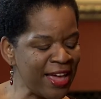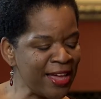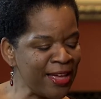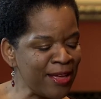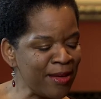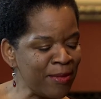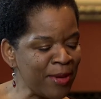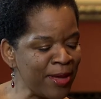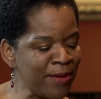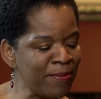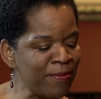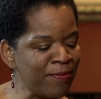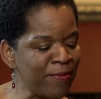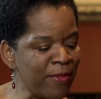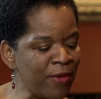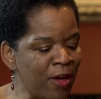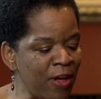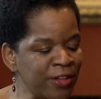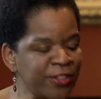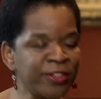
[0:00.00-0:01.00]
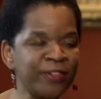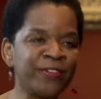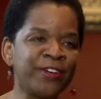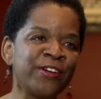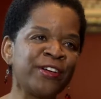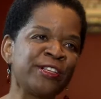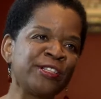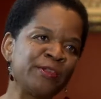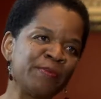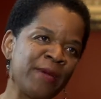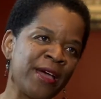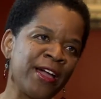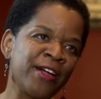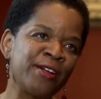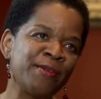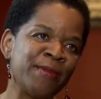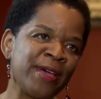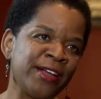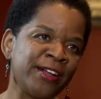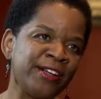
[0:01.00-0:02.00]
am also very
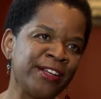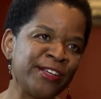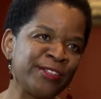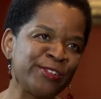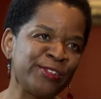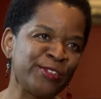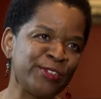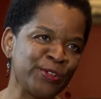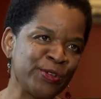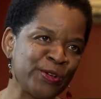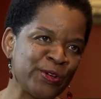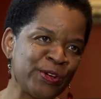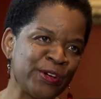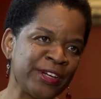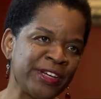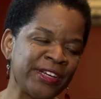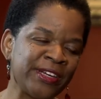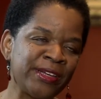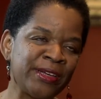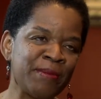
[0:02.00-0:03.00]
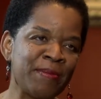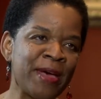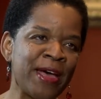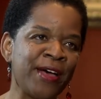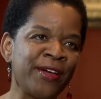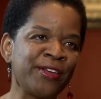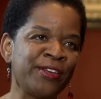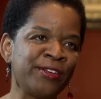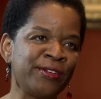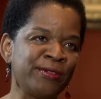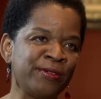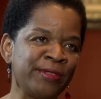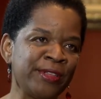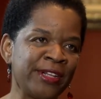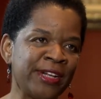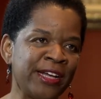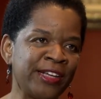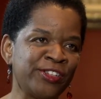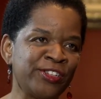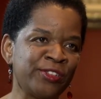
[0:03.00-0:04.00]
inspired about another story about you
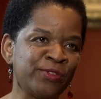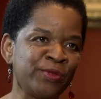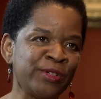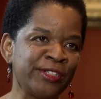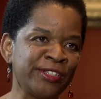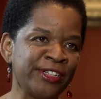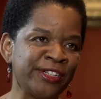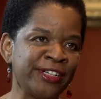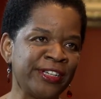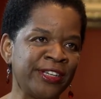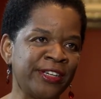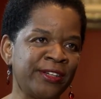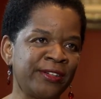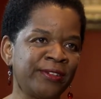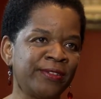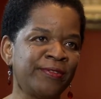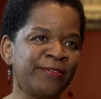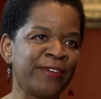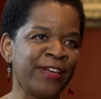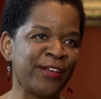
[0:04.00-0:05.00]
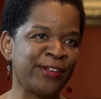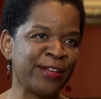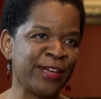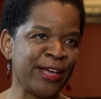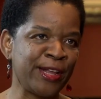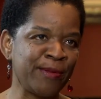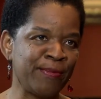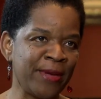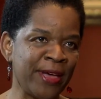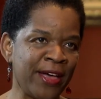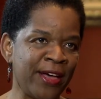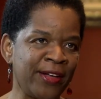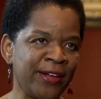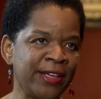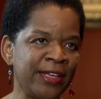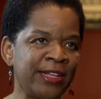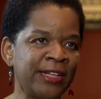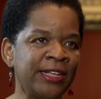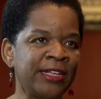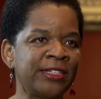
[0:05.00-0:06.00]
that I just recently found out about,
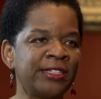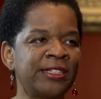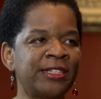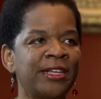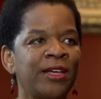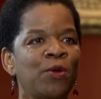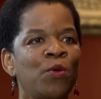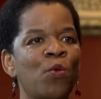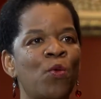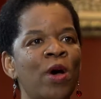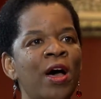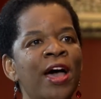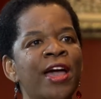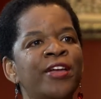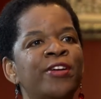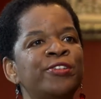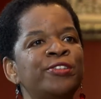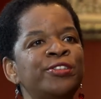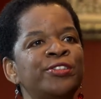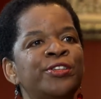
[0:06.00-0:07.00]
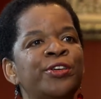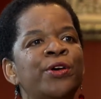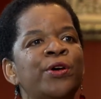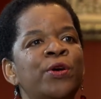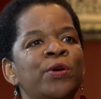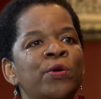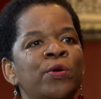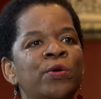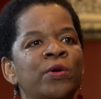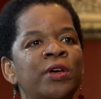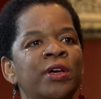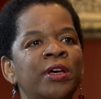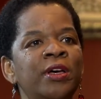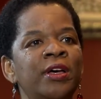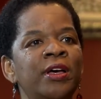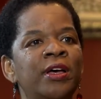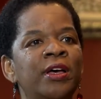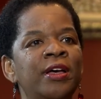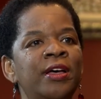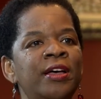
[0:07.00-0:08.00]
and it's why you're so
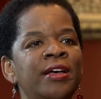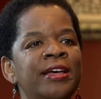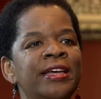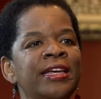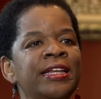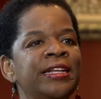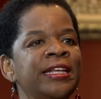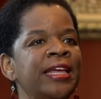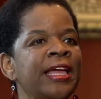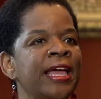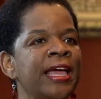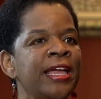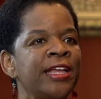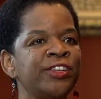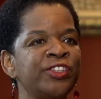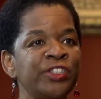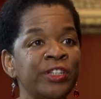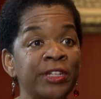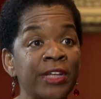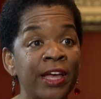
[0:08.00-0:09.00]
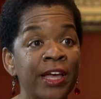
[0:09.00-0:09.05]
engaged in